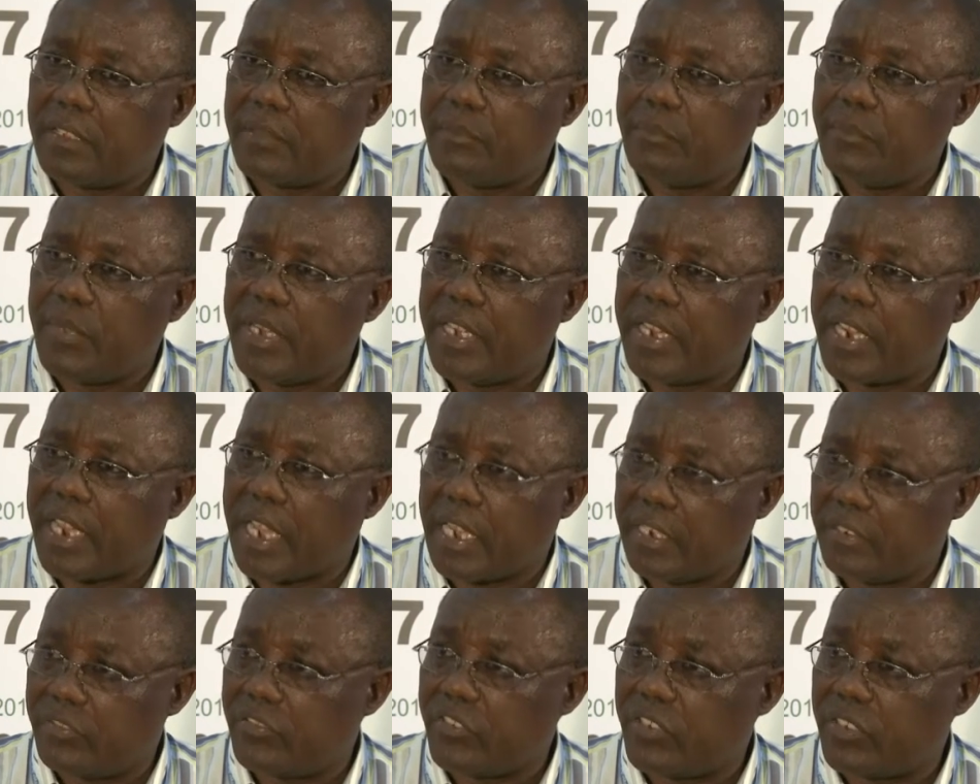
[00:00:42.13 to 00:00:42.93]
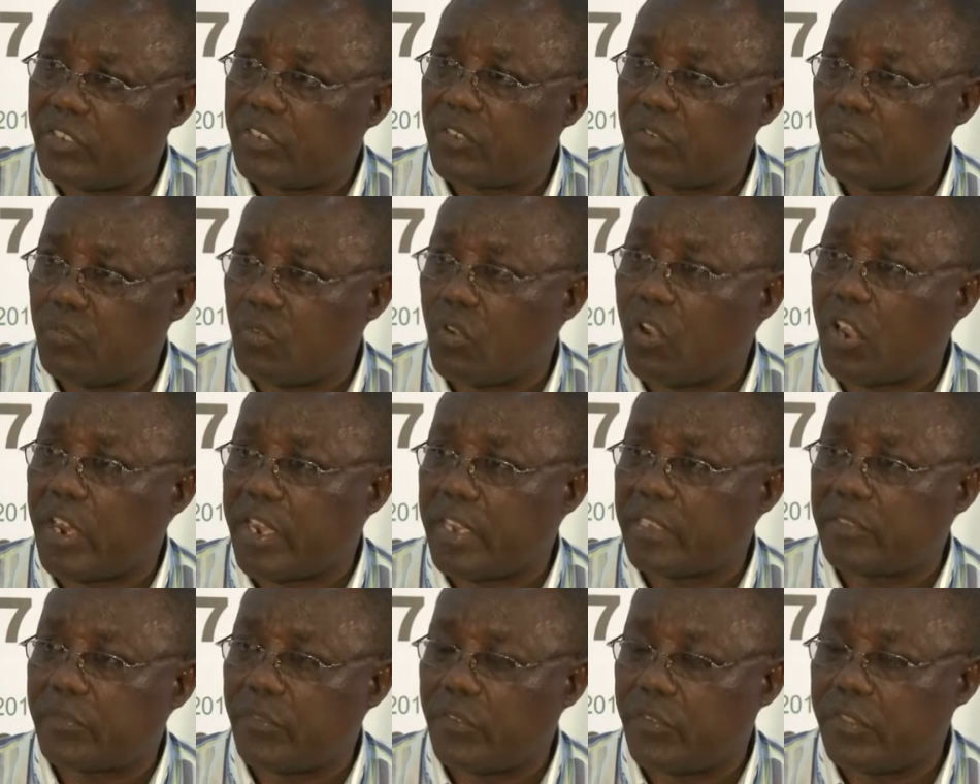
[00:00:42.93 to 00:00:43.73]
many countries to
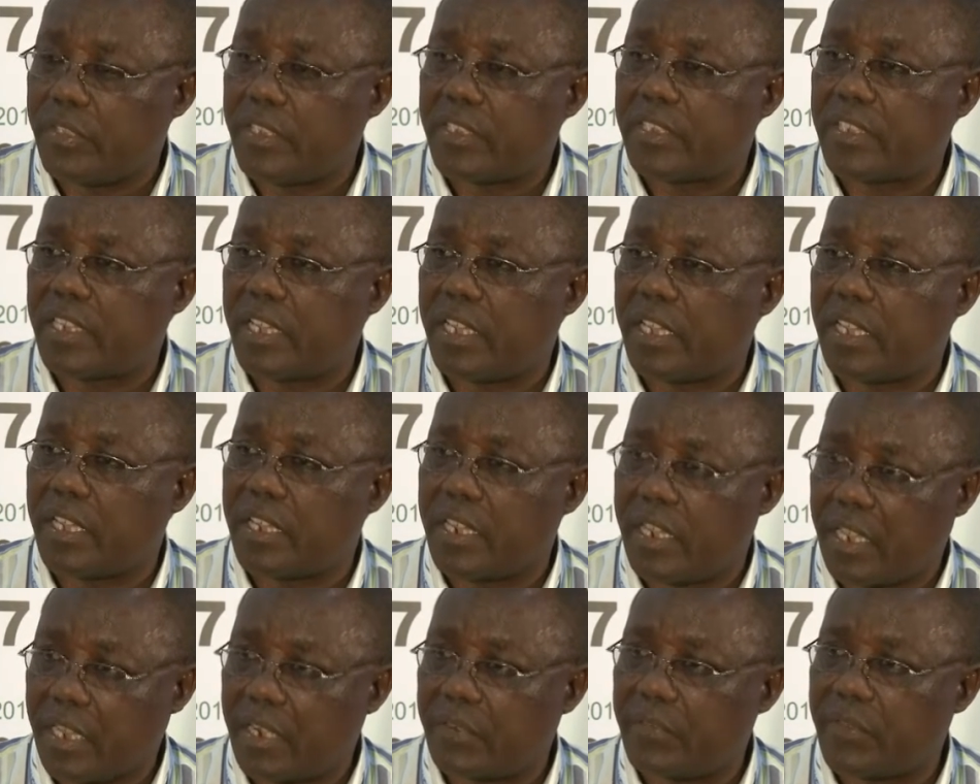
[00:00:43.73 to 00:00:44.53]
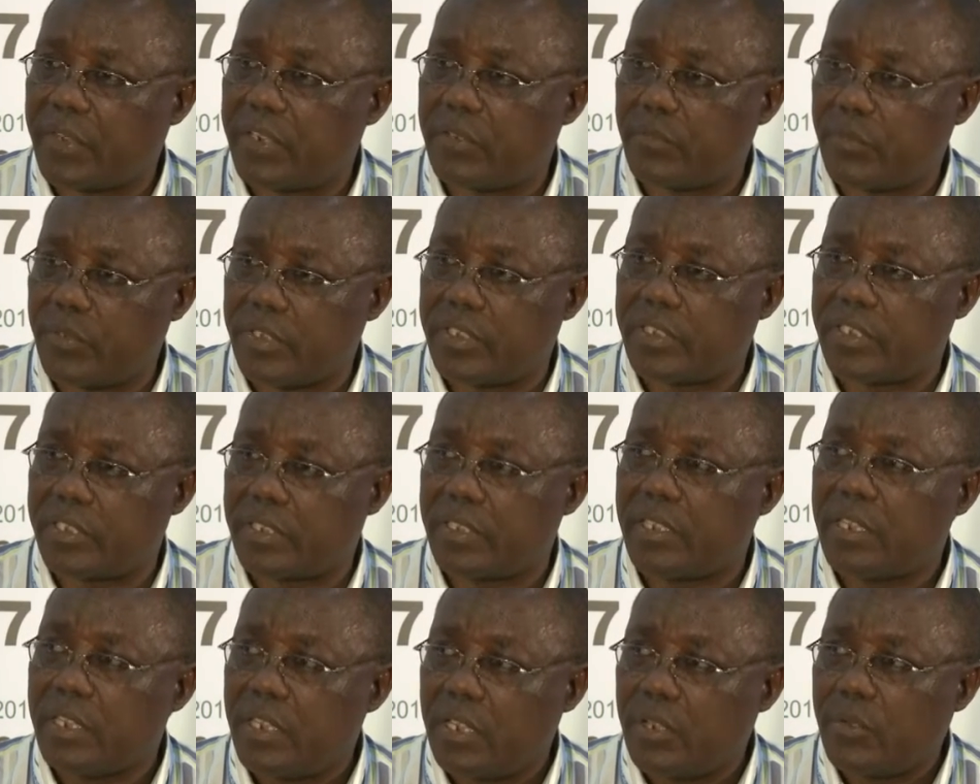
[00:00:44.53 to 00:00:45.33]
organize for this caravan which
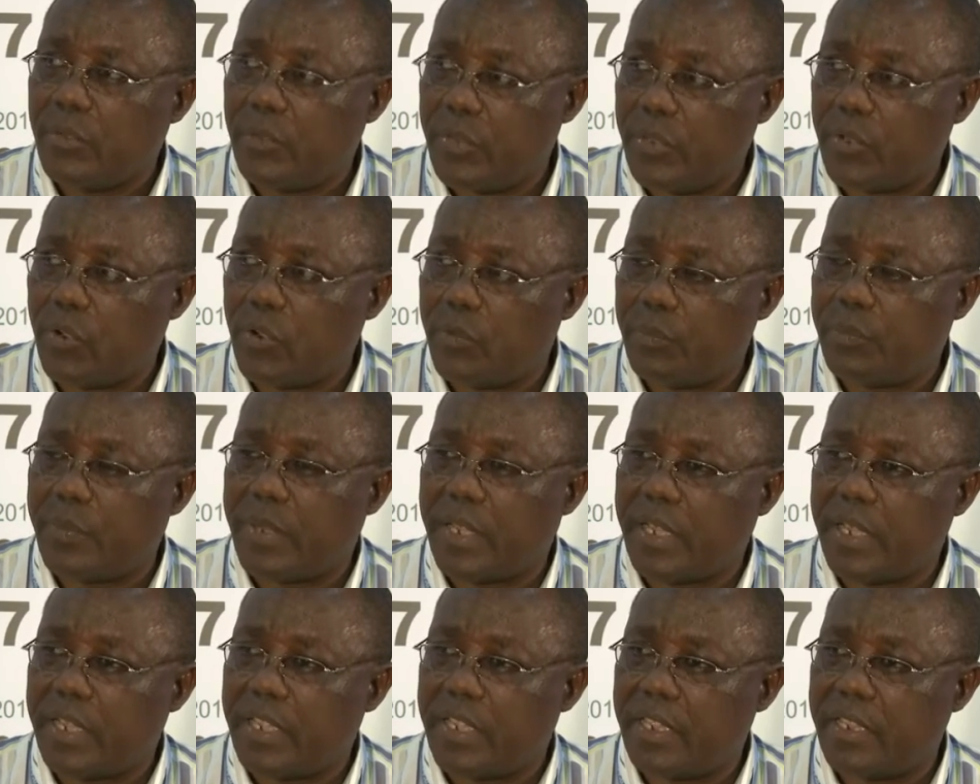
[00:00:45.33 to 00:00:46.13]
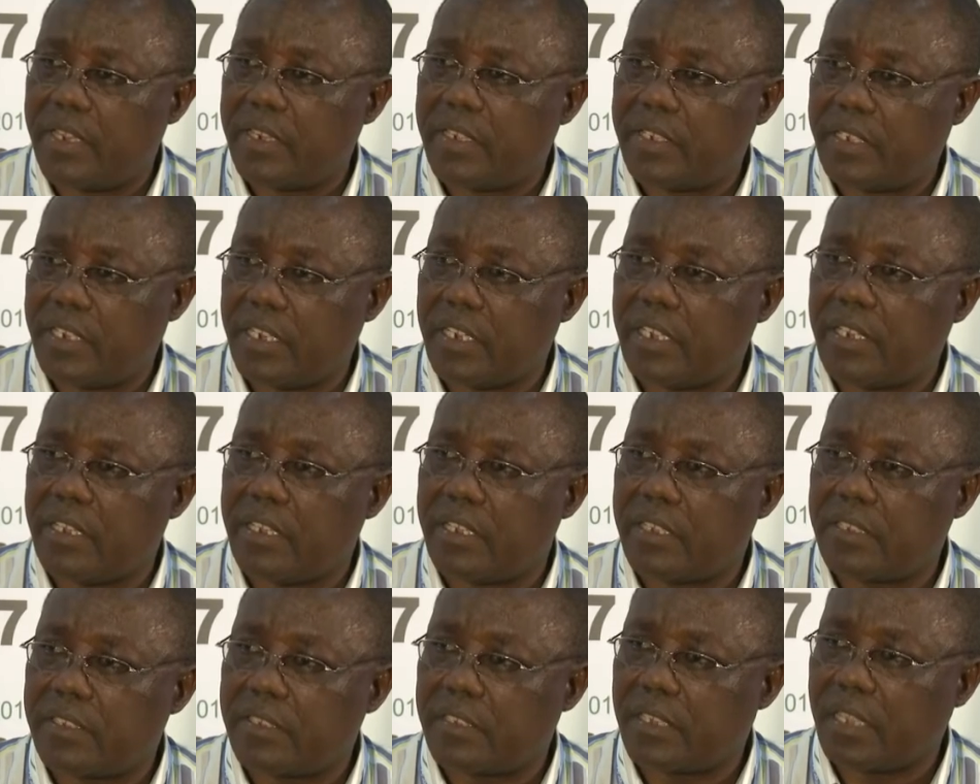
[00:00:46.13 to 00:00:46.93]
we hope it
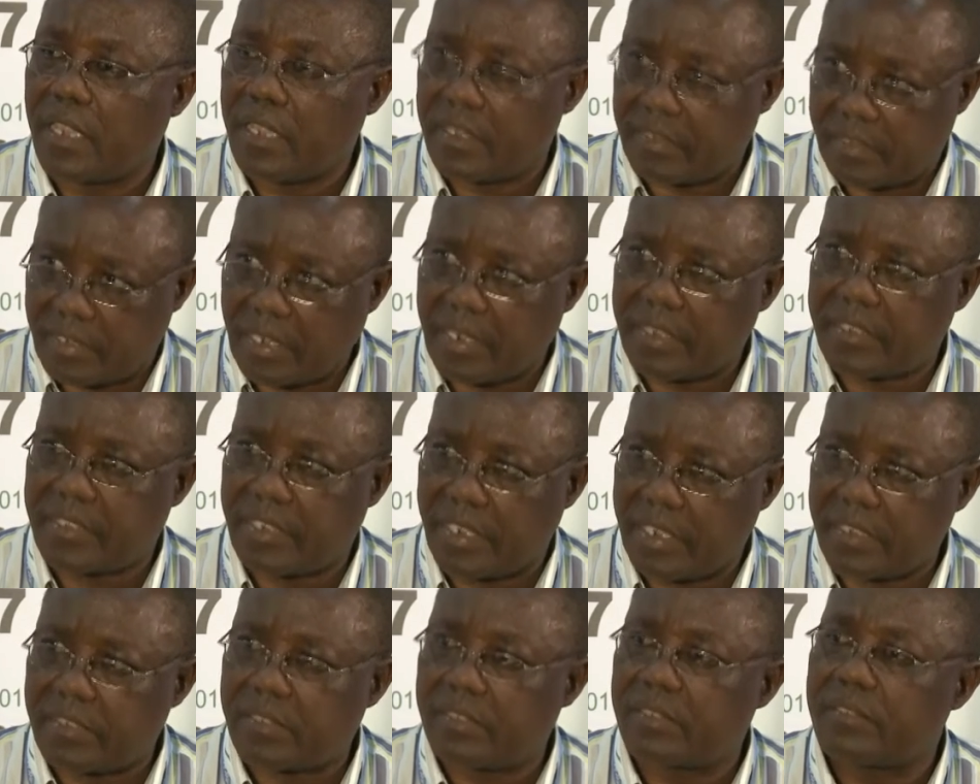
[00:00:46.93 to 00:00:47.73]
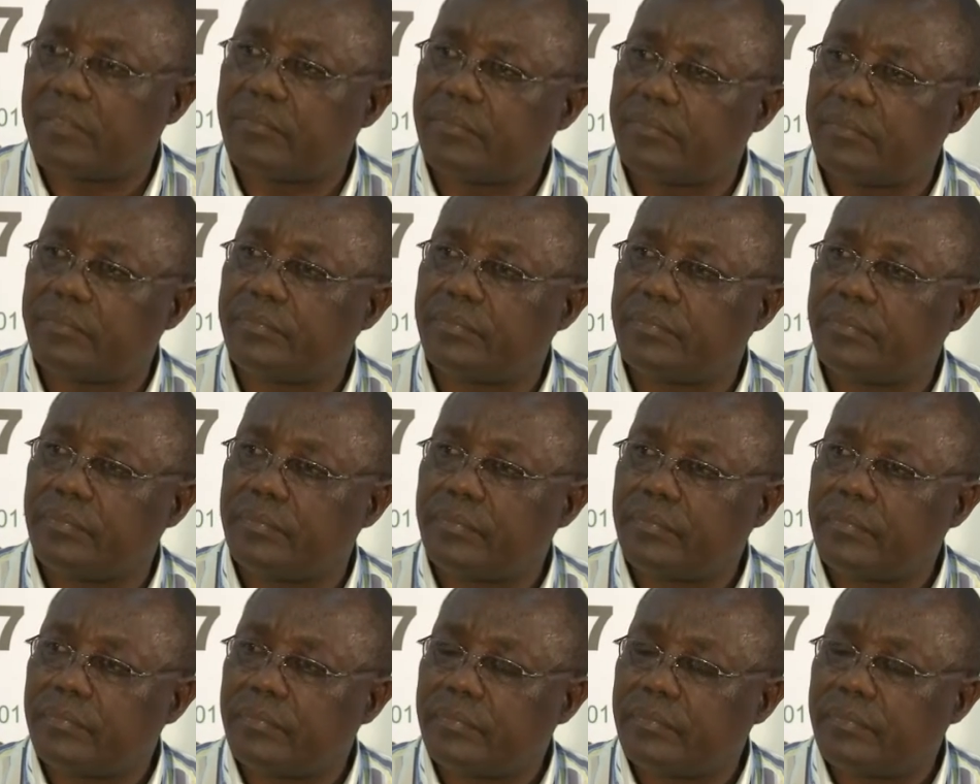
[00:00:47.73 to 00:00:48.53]
is a success.
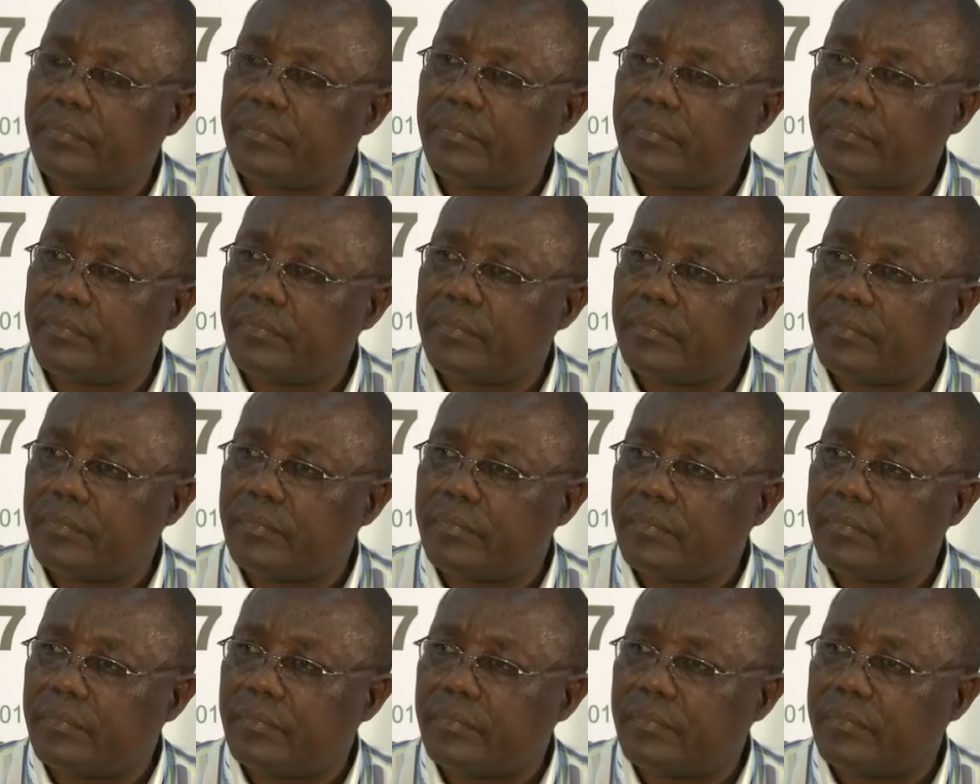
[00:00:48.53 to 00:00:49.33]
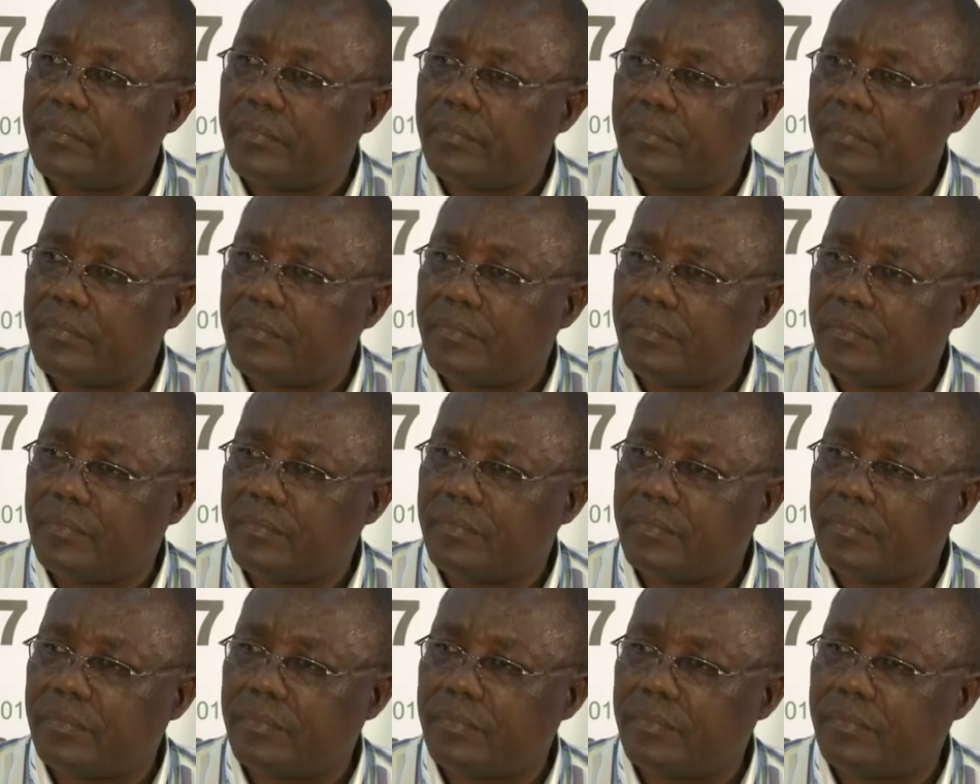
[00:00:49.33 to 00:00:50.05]
And although we're here at COP17